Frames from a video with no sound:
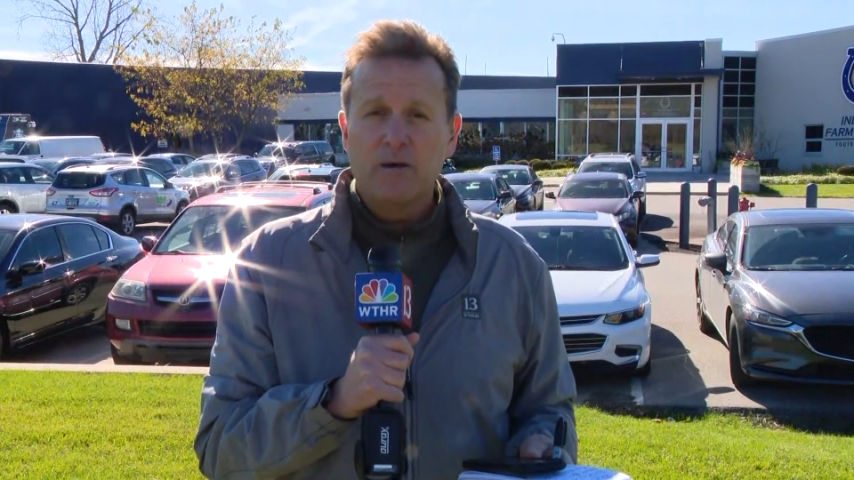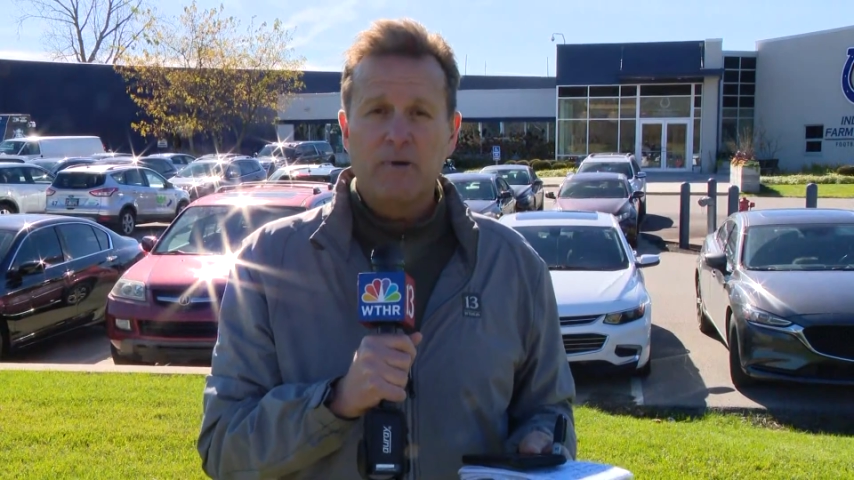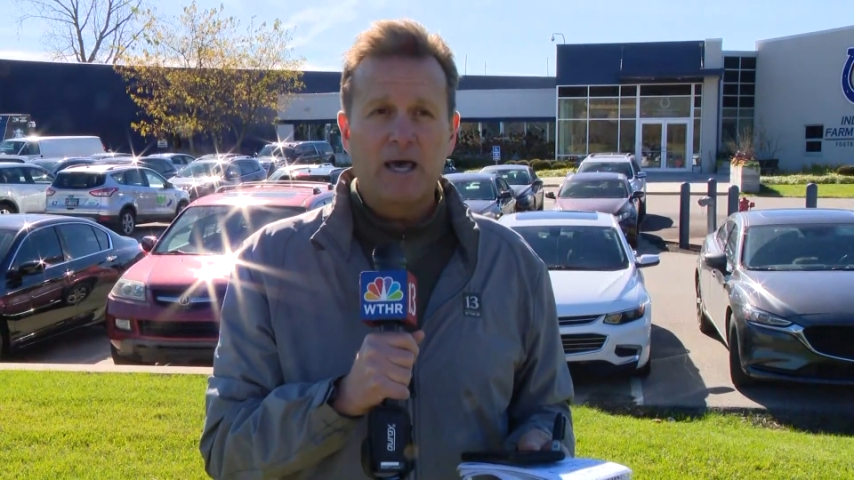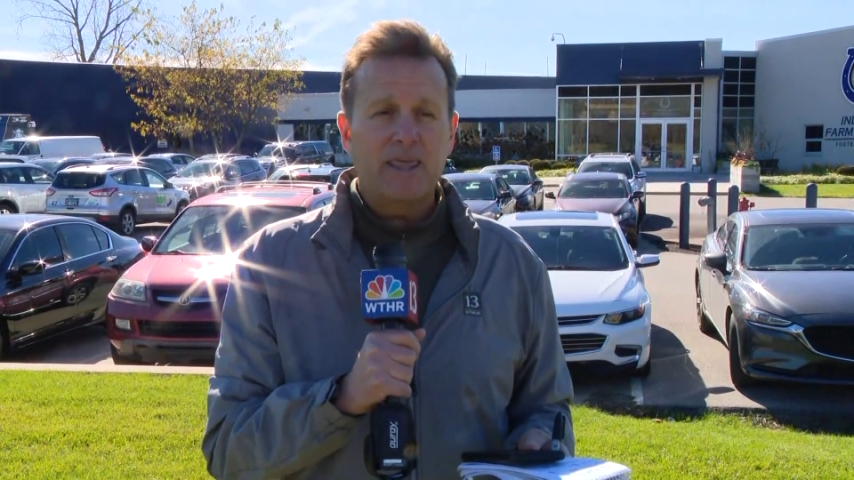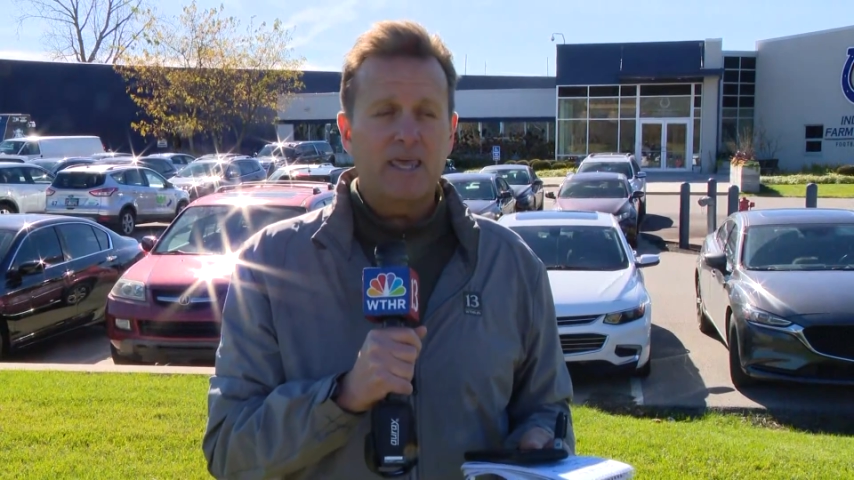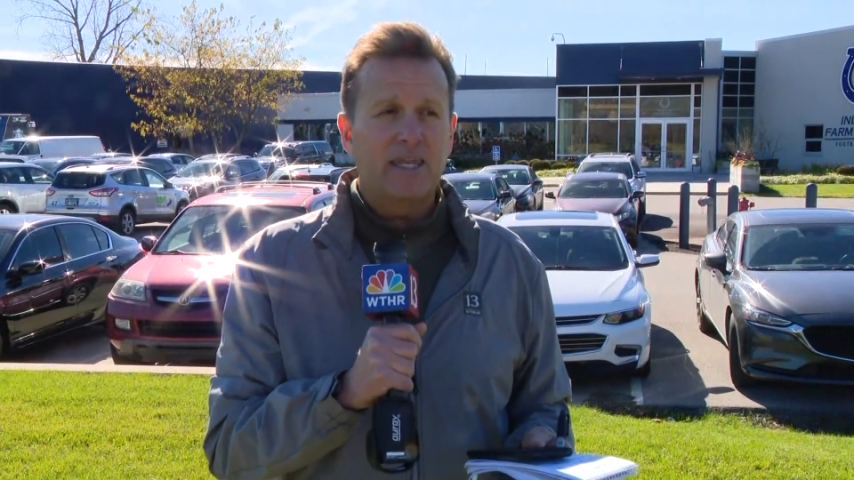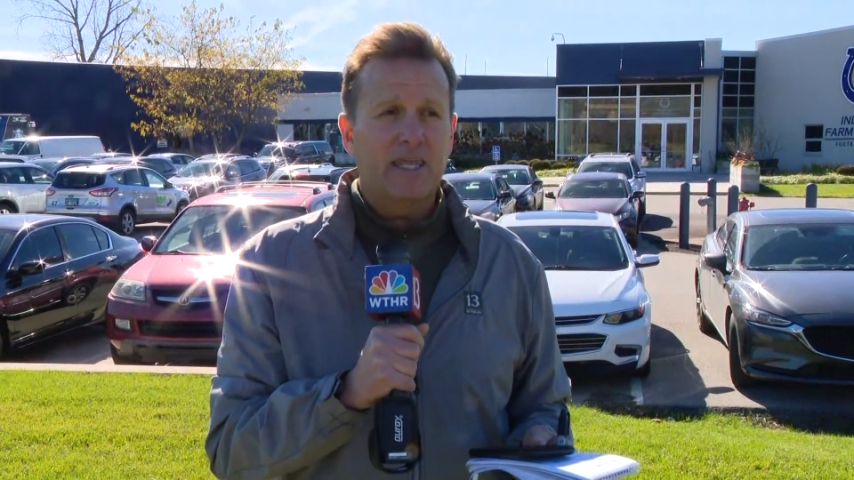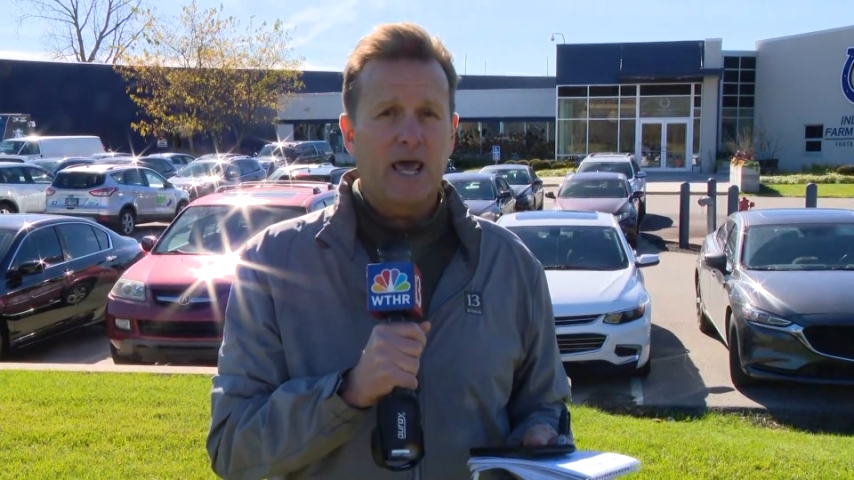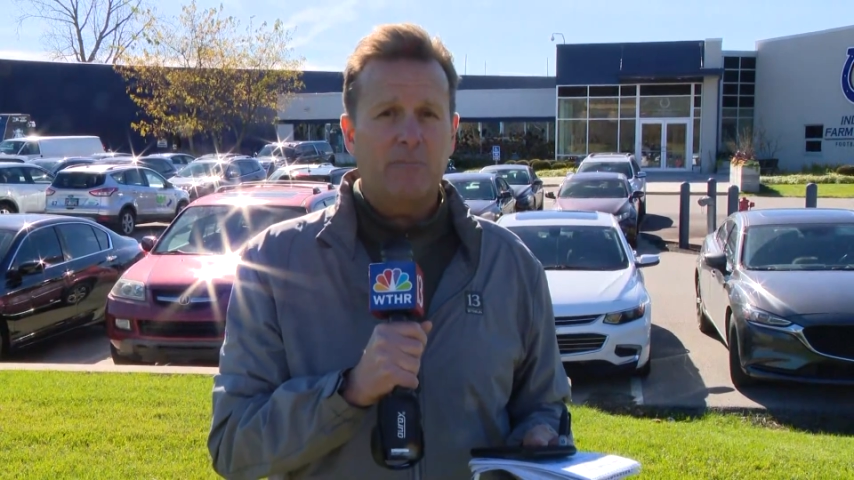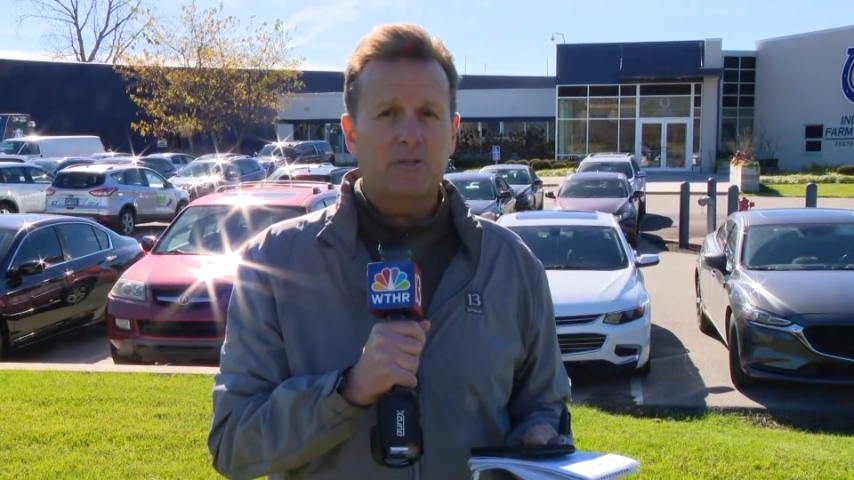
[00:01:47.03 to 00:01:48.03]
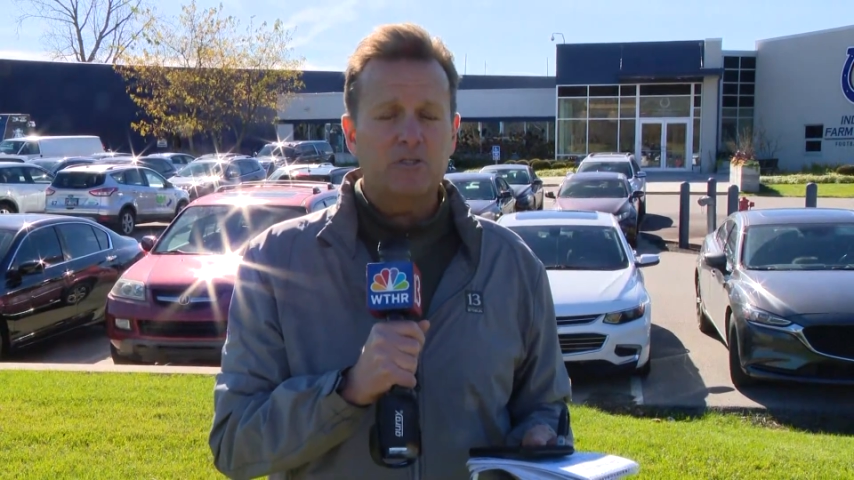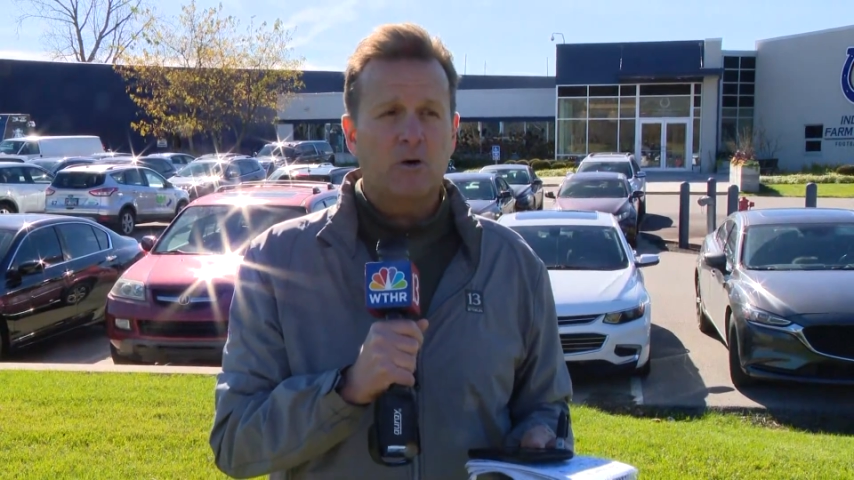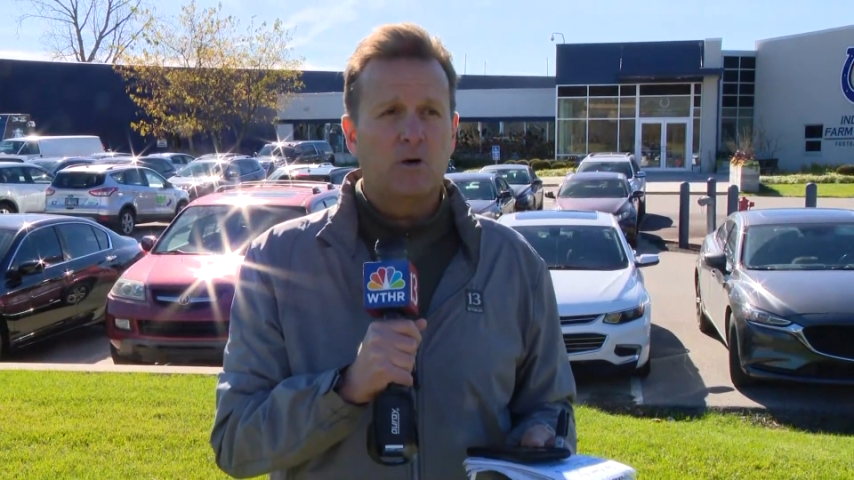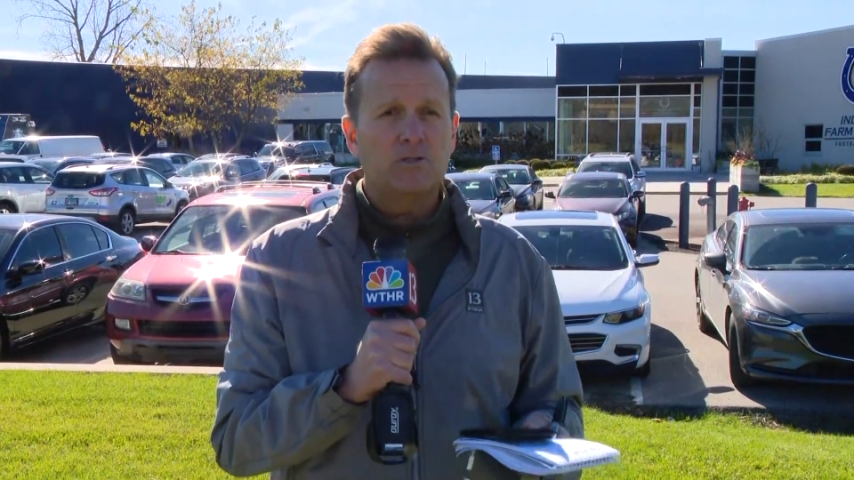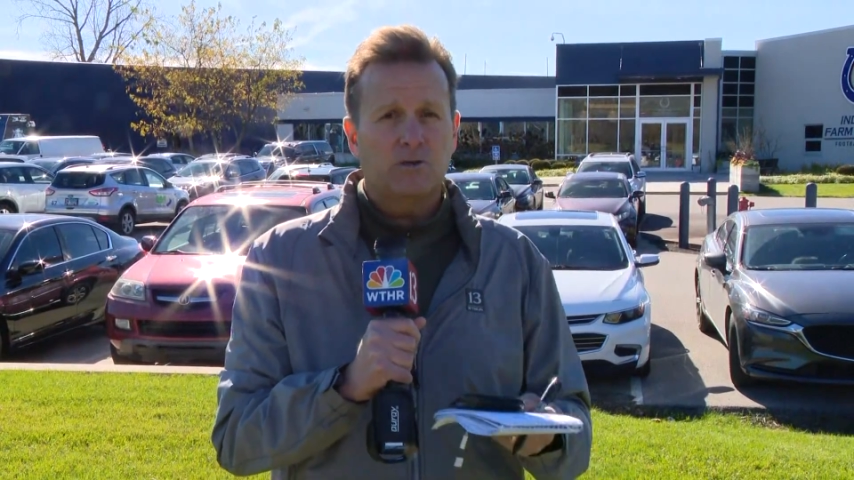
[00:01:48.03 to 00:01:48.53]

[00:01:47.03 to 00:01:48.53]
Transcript: by the Indianapolis Colts.